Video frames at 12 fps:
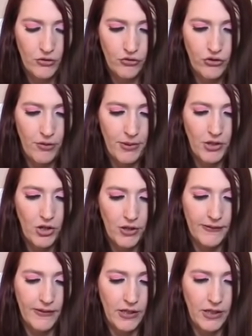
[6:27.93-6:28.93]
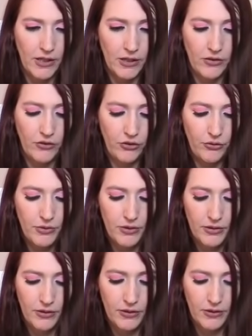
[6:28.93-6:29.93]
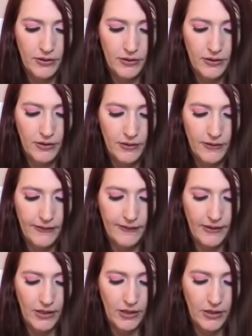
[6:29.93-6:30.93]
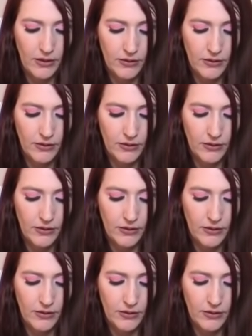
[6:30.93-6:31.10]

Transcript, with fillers: Show me the cards I need to see.